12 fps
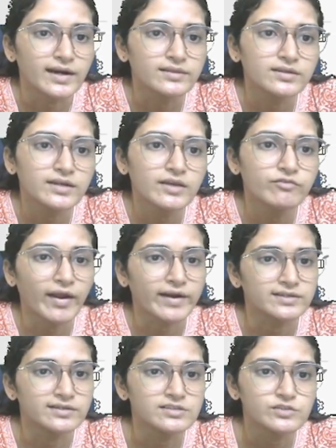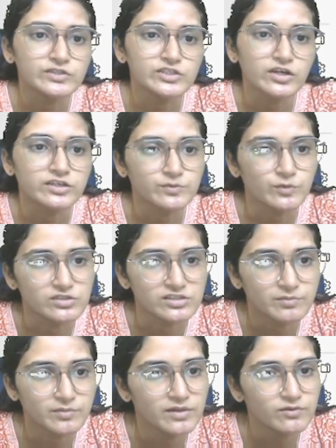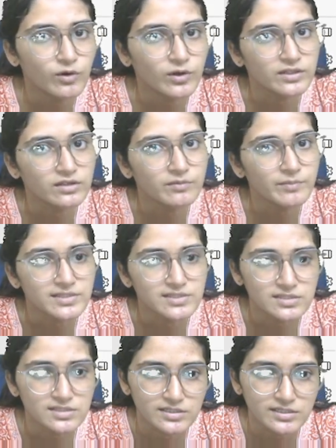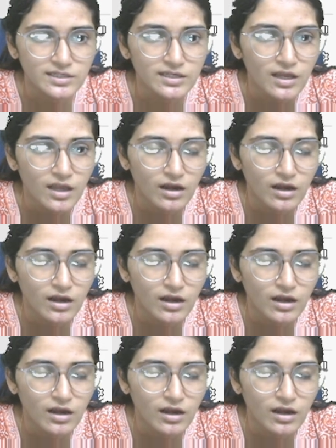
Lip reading: are 3 factors which are responsible for the basicity